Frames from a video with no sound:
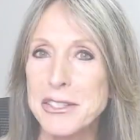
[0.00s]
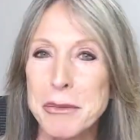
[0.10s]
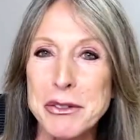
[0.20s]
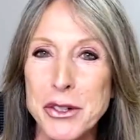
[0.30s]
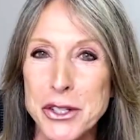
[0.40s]

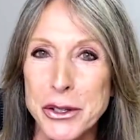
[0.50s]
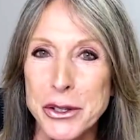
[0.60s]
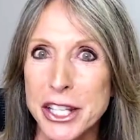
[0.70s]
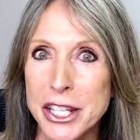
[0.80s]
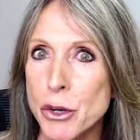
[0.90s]
so much for
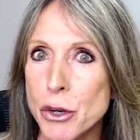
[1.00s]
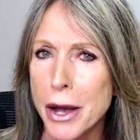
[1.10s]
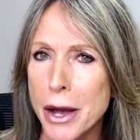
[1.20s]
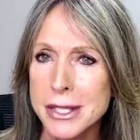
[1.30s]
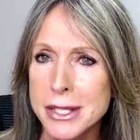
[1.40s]
tuning into
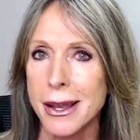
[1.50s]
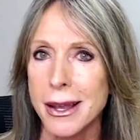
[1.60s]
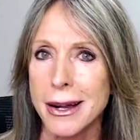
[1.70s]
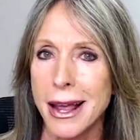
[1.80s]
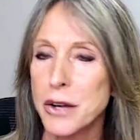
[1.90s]
Our
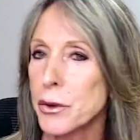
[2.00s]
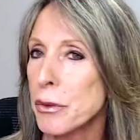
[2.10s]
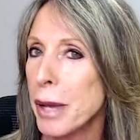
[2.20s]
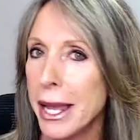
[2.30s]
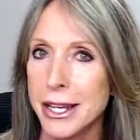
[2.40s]
Second Act
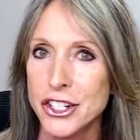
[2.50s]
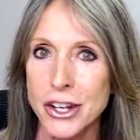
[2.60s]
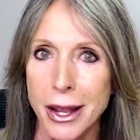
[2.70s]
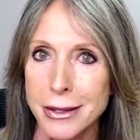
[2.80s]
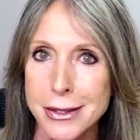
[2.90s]
with Paige
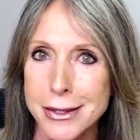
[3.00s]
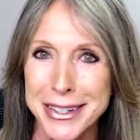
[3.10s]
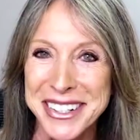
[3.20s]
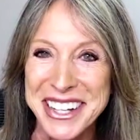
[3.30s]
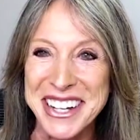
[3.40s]
and
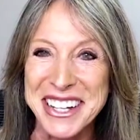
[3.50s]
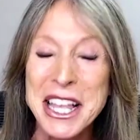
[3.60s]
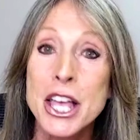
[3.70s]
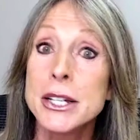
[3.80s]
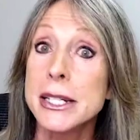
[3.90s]
Silke.
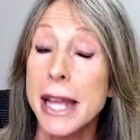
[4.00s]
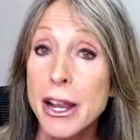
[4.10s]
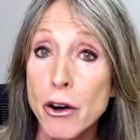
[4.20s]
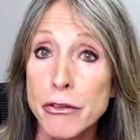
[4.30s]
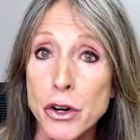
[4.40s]

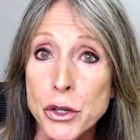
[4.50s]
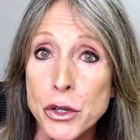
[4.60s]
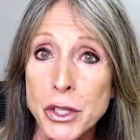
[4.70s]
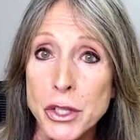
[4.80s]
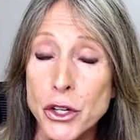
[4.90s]
Today, our
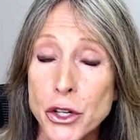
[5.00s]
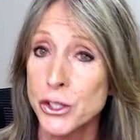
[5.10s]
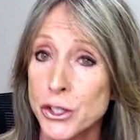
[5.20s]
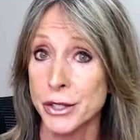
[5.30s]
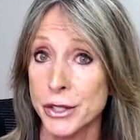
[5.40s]
focus
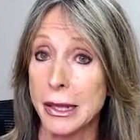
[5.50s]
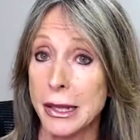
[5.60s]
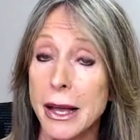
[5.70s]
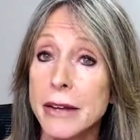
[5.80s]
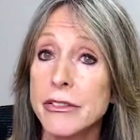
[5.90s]
returns to
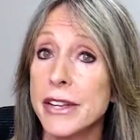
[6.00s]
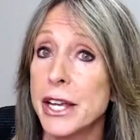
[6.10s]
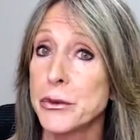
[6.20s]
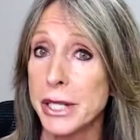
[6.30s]
love and